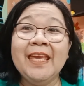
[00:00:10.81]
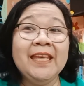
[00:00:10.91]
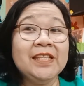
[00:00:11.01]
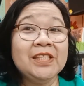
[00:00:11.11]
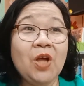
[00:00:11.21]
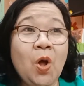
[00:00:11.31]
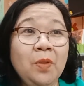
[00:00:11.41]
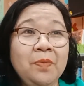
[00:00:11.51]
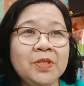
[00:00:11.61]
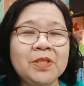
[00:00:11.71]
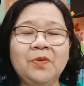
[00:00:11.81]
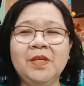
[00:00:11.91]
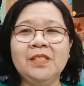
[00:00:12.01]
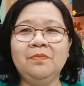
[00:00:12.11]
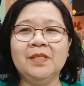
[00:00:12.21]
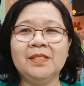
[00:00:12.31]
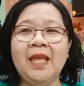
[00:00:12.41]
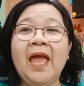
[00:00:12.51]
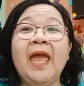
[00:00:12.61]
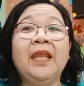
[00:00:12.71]
It's almost Christmas,
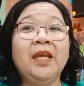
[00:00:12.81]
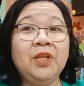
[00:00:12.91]
and I